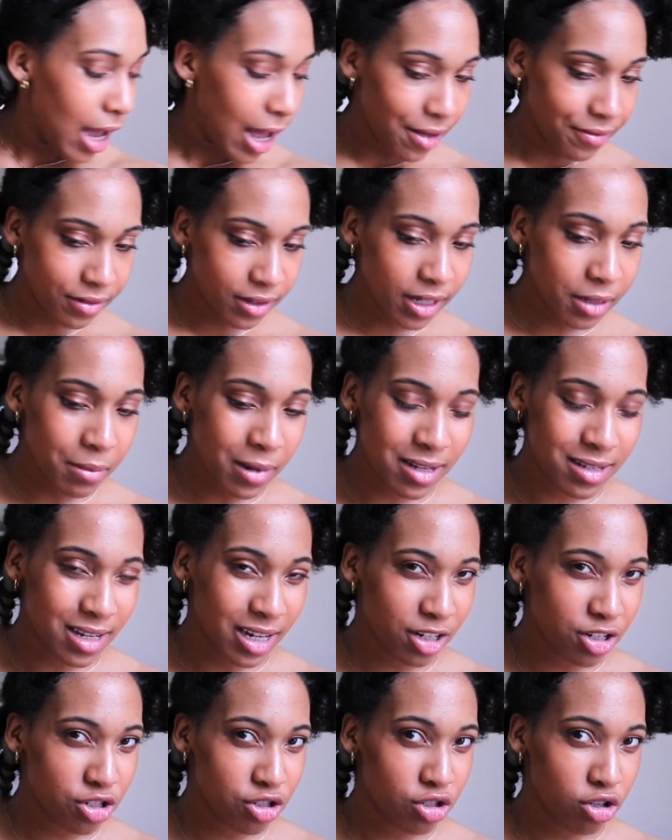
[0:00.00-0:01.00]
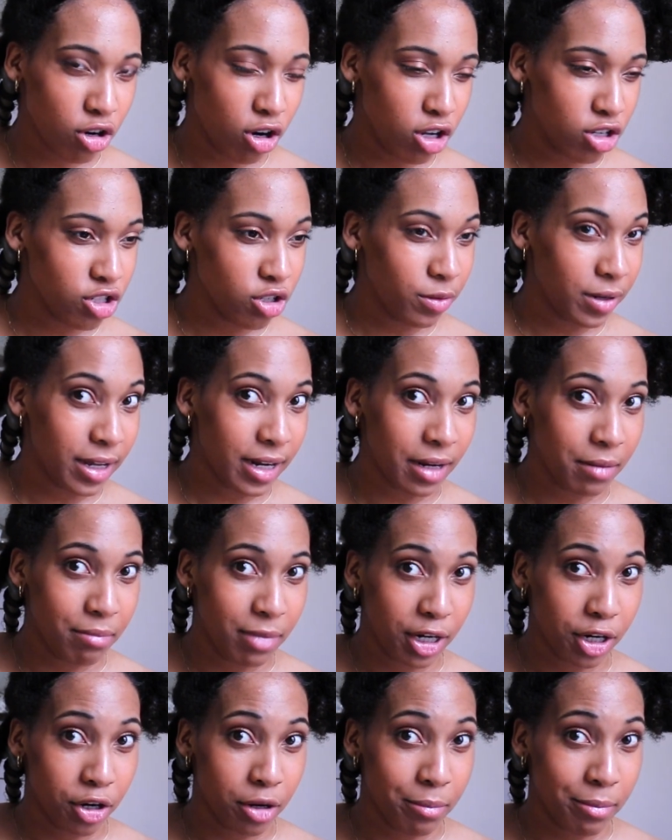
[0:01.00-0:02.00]
I feel like my sections are also getting
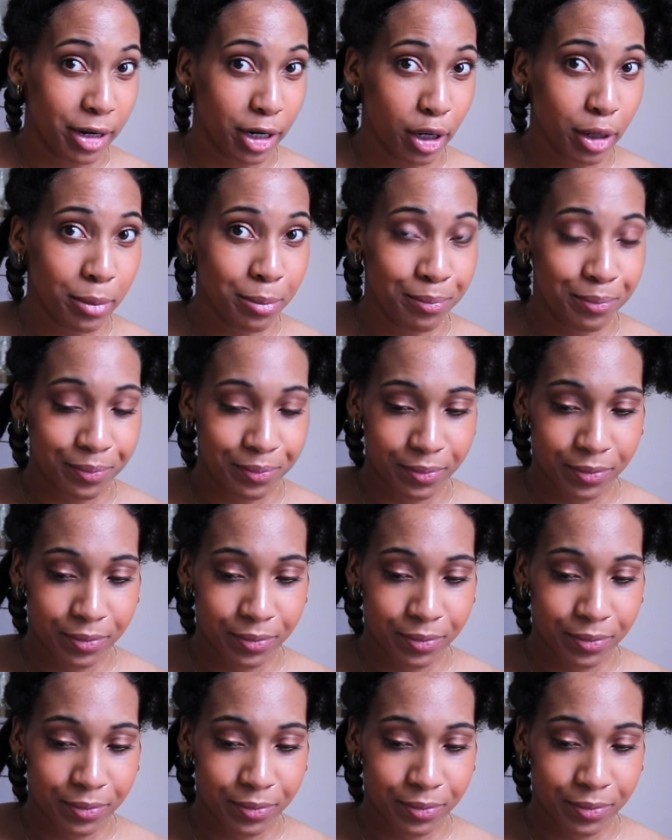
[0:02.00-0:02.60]
bigger and bigger.